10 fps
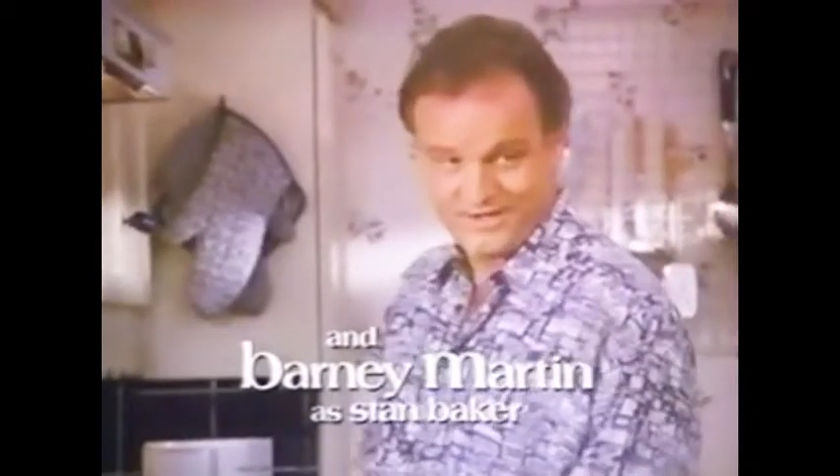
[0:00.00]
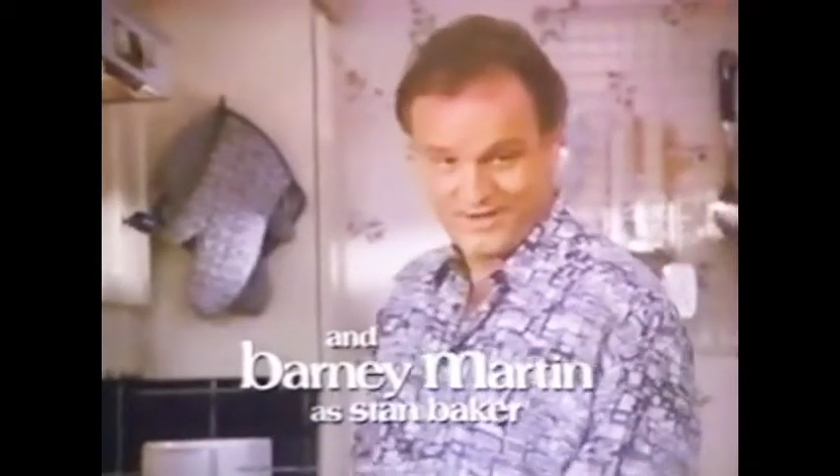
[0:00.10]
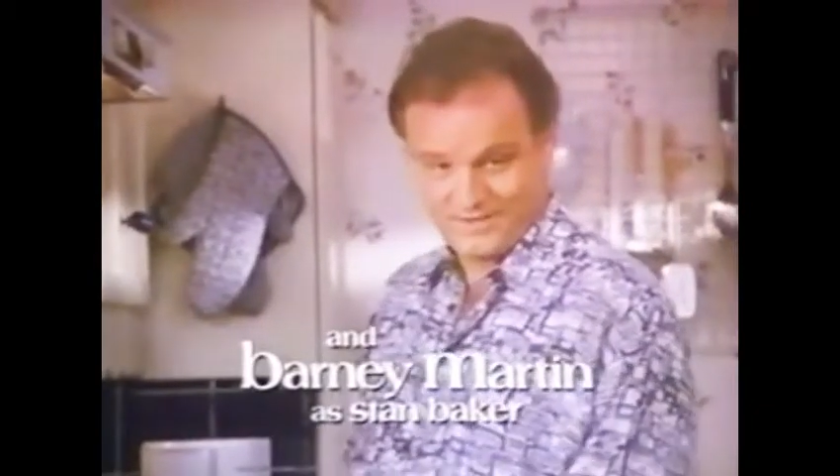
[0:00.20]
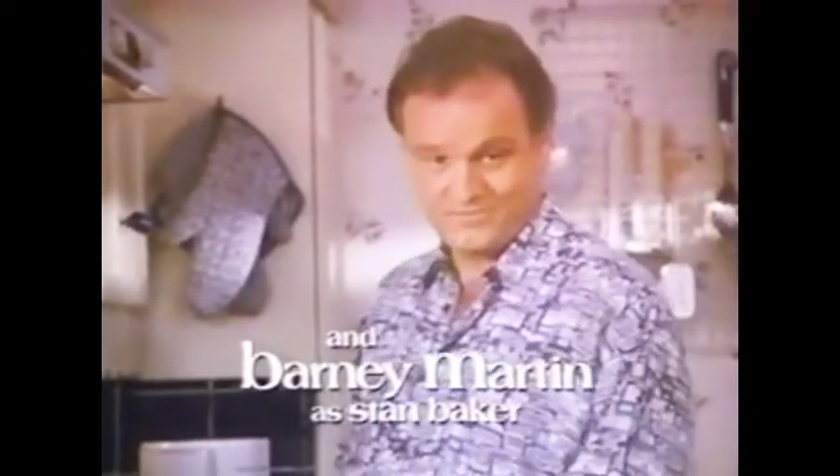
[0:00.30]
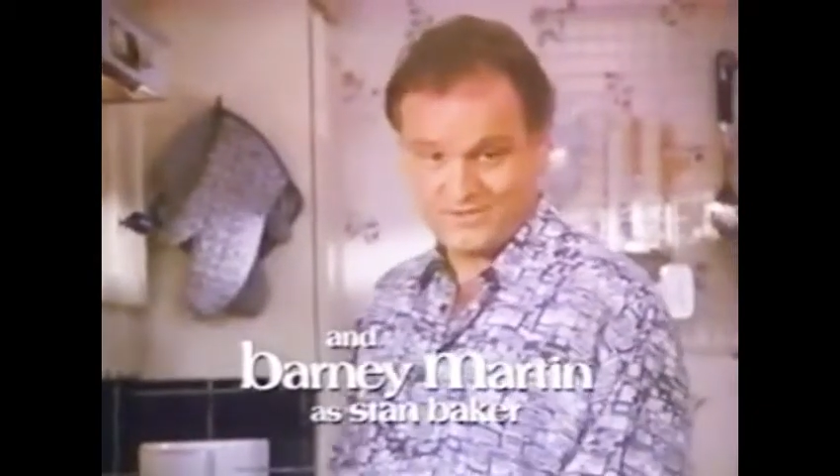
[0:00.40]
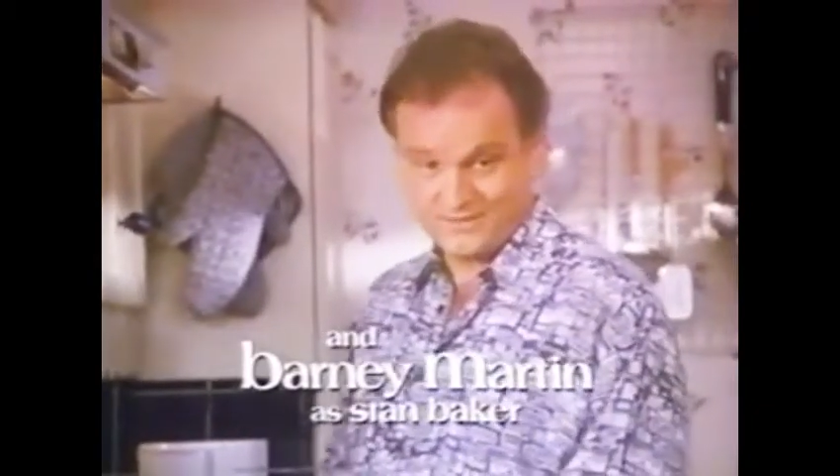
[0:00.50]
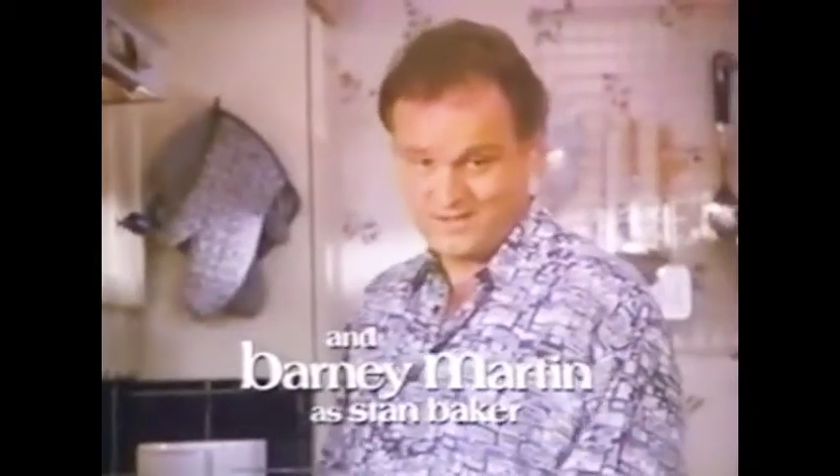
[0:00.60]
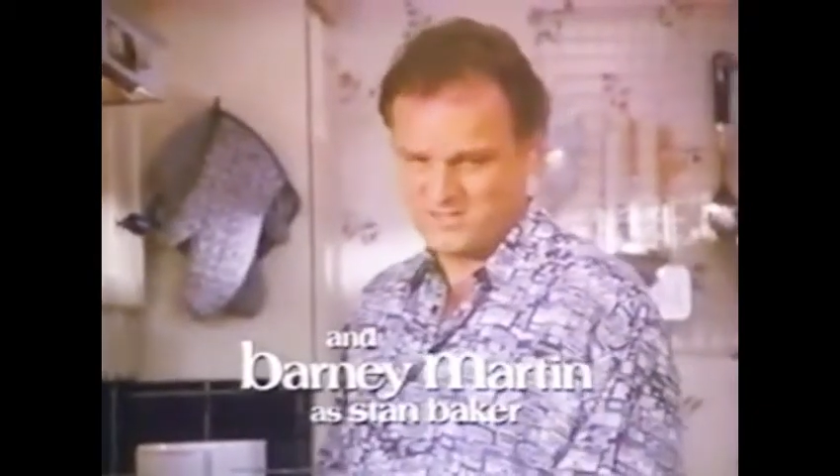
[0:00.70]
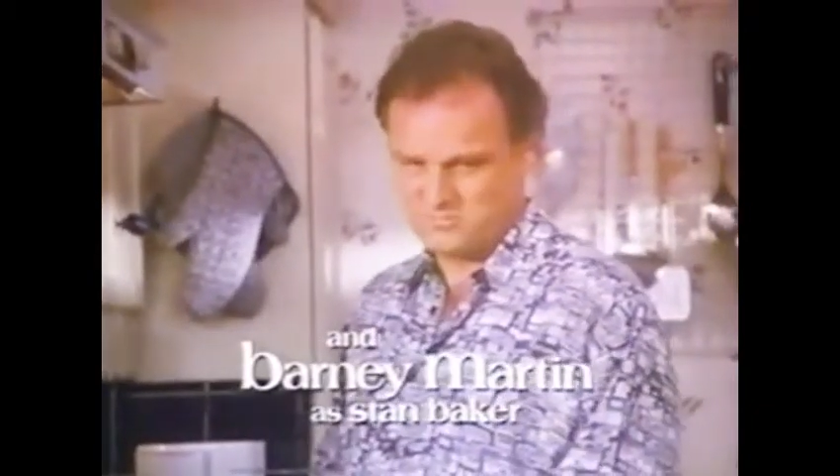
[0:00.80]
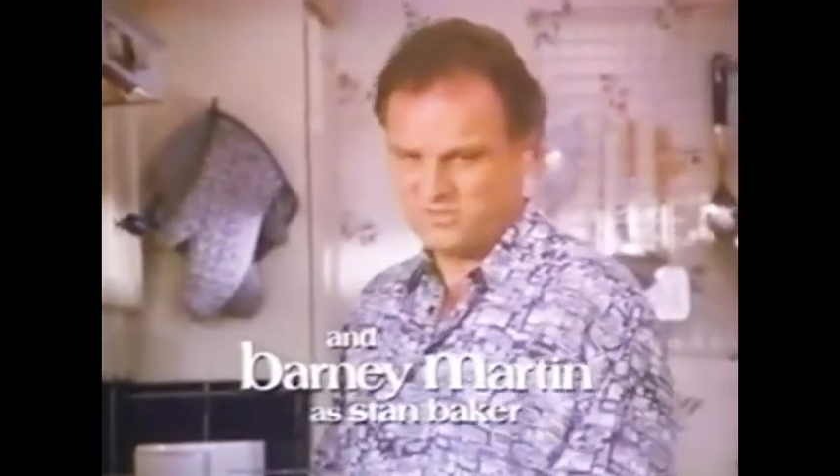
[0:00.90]
and I think
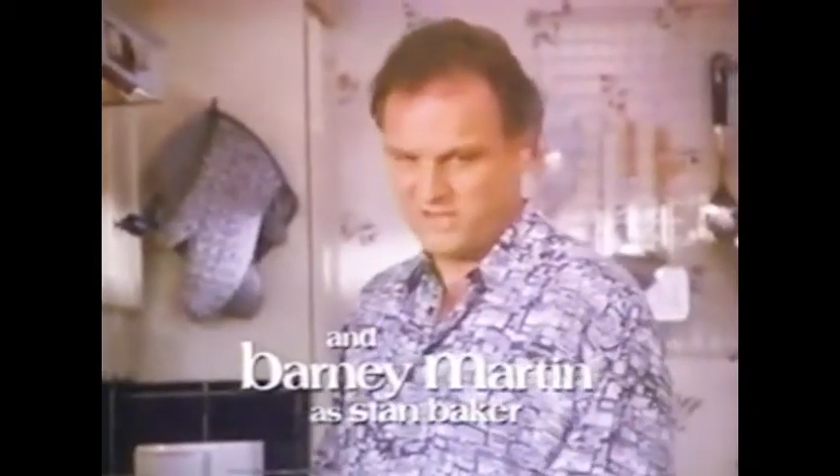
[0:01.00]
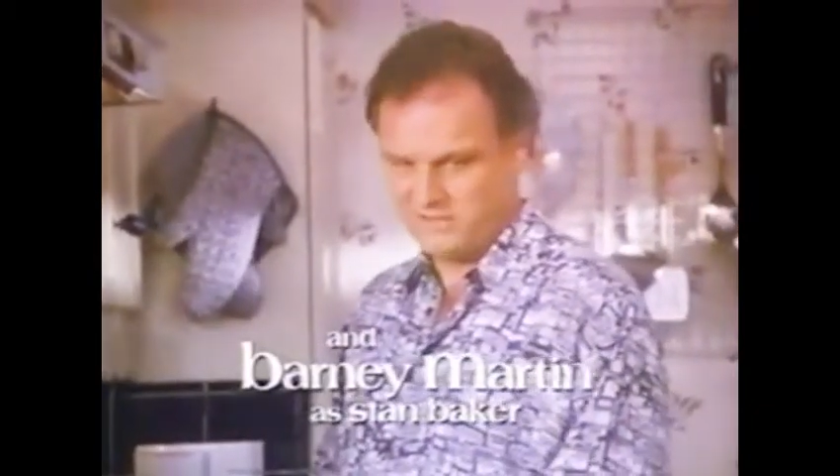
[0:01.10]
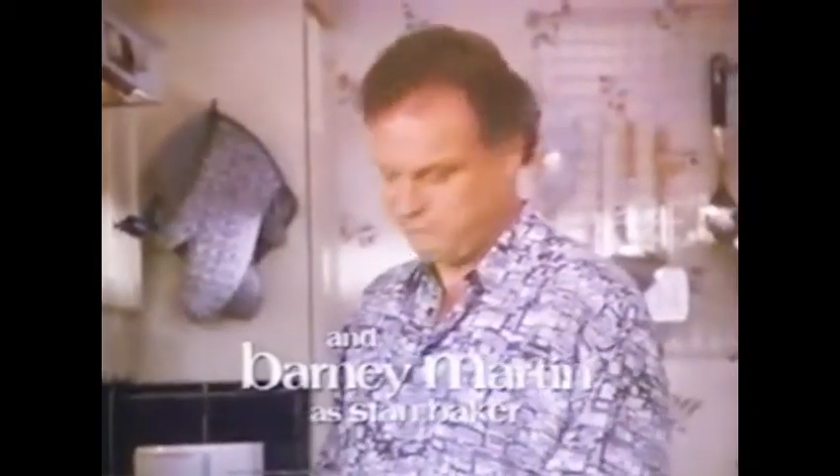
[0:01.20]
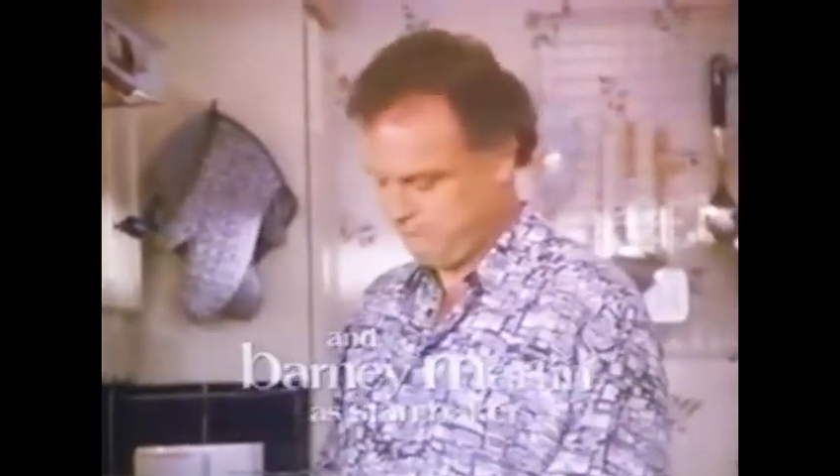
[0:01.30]
that's plenty.